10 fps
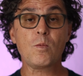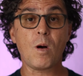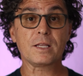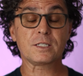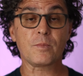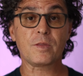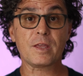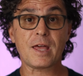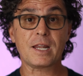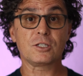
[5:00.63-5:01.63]
We want
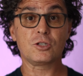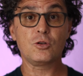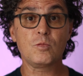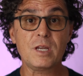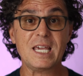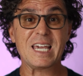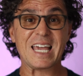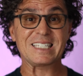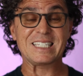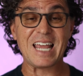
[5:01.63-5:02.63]
something that is
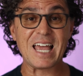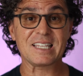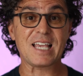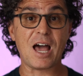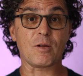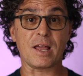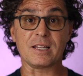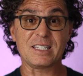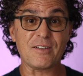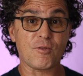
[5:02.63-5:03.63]
unique and stands
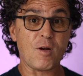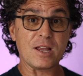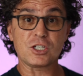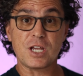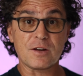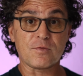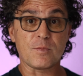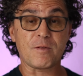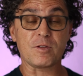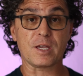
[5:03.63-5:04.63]
out and
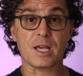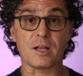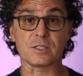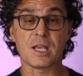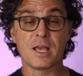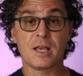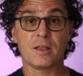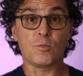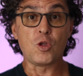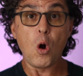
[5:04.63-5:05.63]
differentiated from everything else.
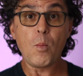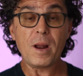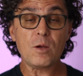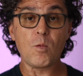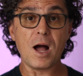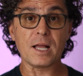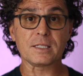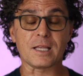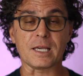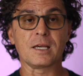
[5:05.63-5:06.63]
Nobody
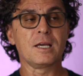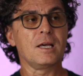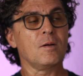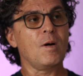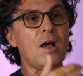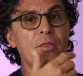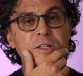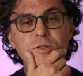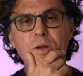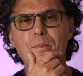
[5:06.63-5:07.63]
wants, like, well,
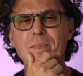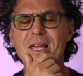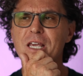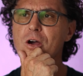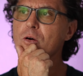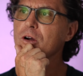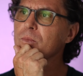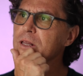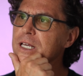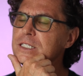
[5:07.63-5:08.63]
this was a
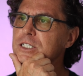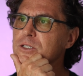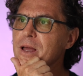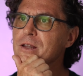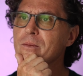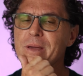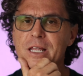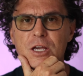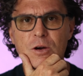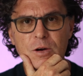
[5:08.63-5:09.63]
mediocre place to spend a
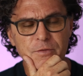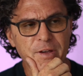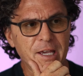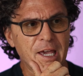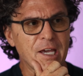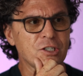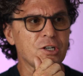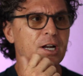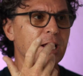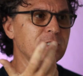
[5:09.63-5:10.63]
mediocre
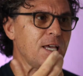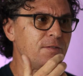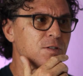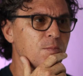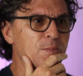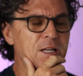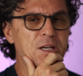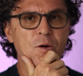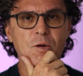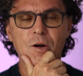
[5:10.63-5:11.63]
vacation, and I saved some
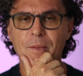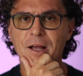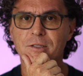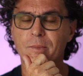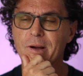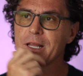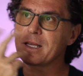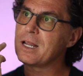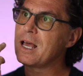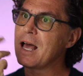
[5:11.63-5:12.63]
mediocre amounts of
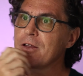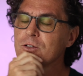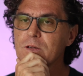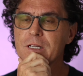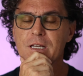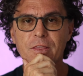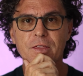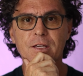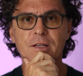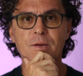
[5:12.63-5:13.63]
money, and there's really
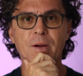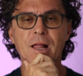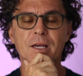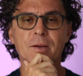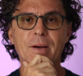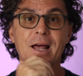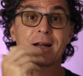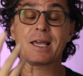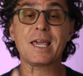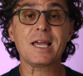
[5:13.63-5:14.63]
nothing compelling
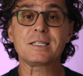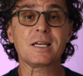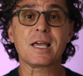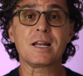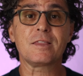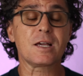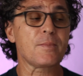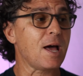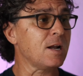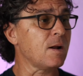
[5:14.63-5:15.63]
about it, and I can't tell you
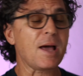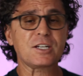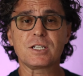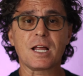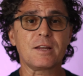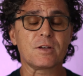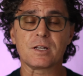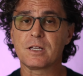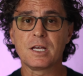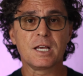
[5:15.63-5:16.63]
anything about it, and I'm actually not
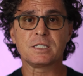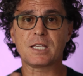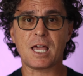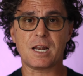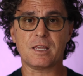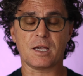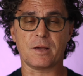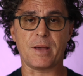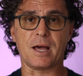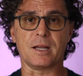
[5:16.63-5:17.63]
even gonna say
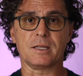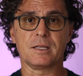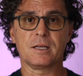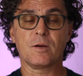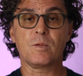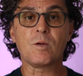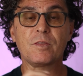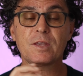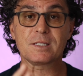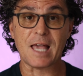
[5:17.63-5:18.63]
anything about it. We
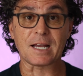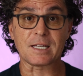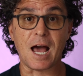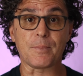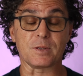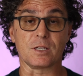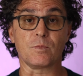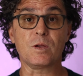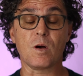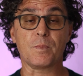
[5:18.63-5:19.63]
want the exact
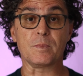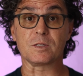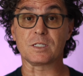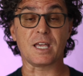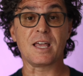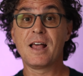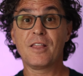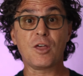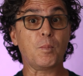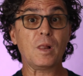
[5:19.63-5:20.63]
opposite. We want people to say,
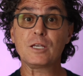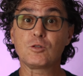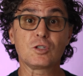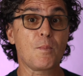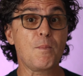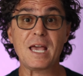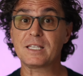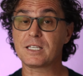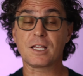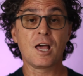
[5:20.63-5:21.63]
the place was
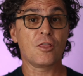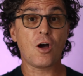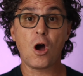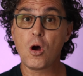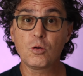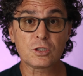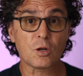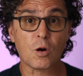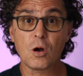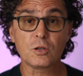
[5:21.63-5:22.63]
amazing. The
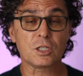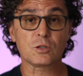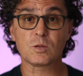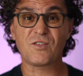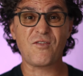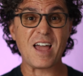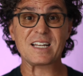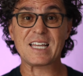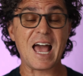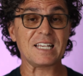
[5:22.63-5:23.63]
host or hostess was
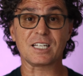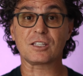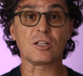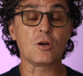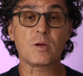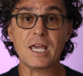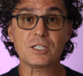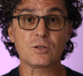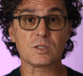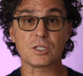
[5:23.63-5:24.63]
fantastic. The
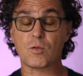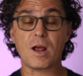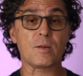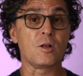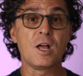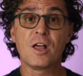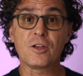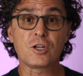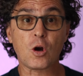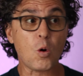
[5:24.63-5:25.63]
location was incredible.
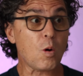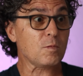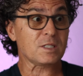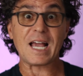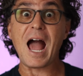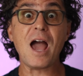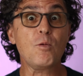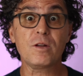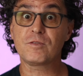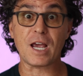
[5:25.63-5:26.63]
The decor, it was like,
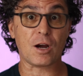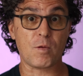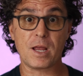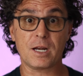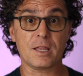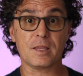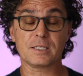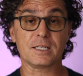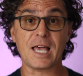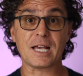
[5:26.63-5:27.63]
I would have decorated it
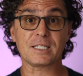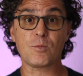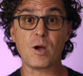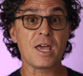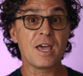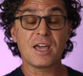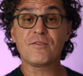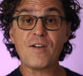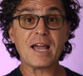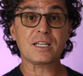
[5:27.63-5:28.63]
this exact same way.
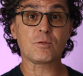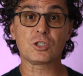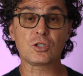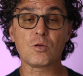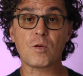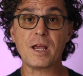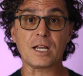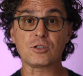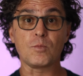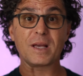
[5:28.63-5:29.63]
In fact, it was so
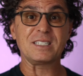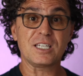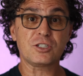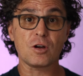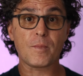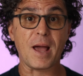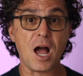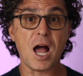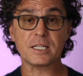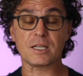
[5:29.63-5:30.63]
great. I told my sister and
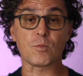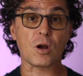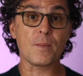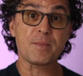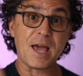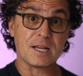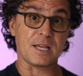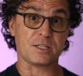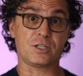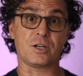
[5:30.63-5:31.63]
my aunt, and we're coming
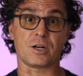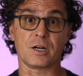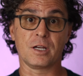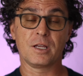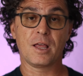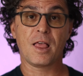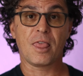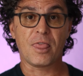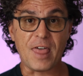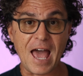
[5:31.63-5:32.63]
back next year.
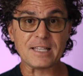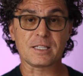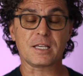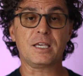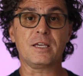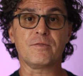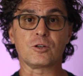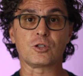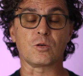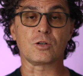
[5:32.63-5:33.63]
That's the key
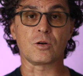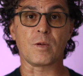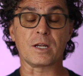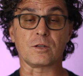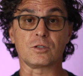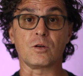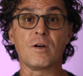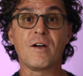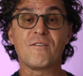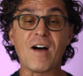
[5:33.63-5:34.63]
for short-term rentals. So